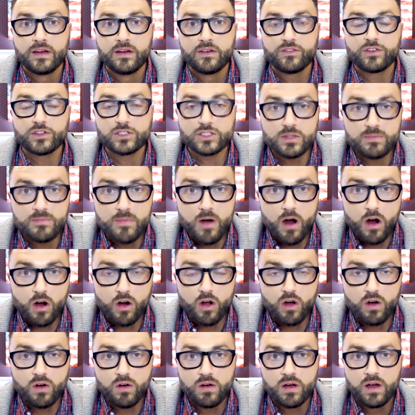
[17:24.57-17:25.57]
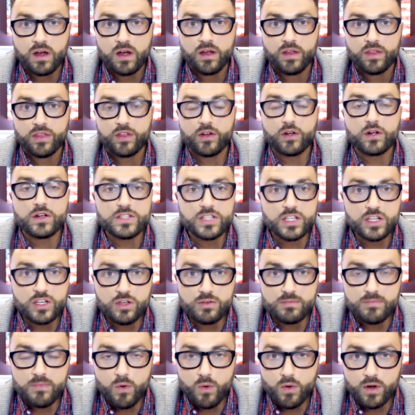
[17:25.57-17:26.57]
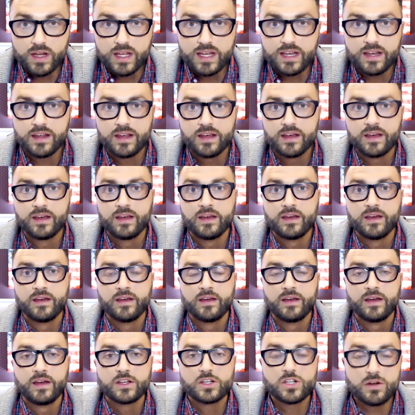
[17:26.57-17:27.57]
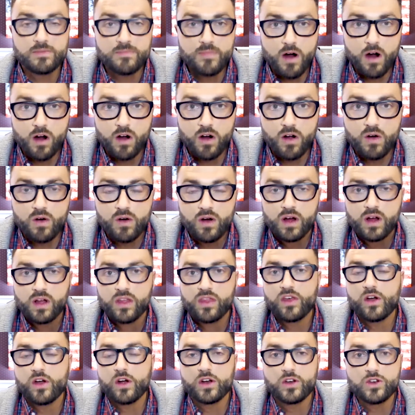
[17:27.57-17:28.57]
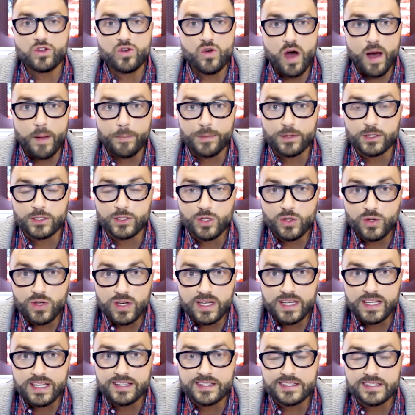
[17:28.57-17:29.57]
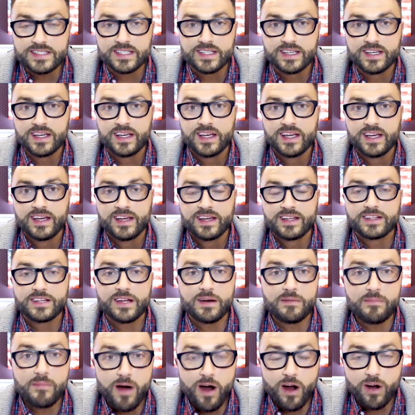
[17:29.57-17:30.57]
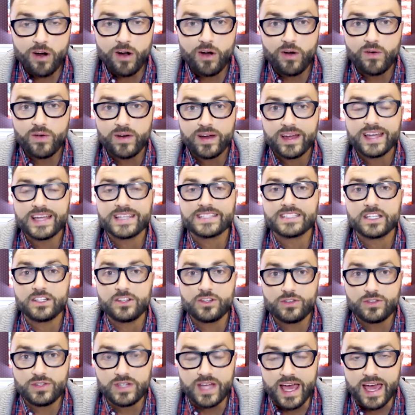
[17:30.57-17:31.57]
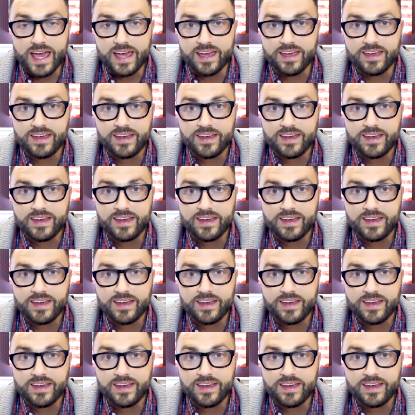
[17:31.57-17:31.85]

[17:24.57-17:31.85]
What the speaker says: For tomorrow, there is a new morning. Tomorrow, there are new opportunities. Tomorrow is a new day.